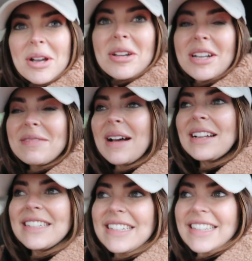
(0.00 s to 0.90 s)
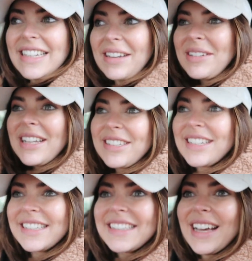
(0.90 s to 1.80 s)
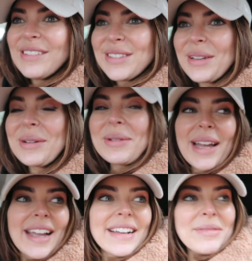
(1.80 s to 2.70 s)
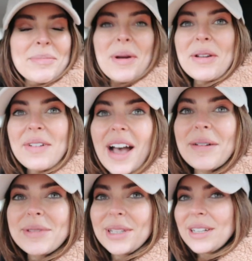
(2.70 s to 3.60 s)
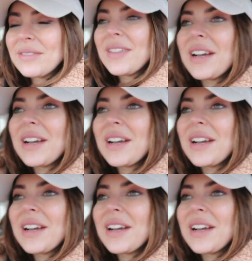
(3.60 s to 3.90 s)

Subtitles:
God, I didn't think it would actually sell so quick. We both absolutely loved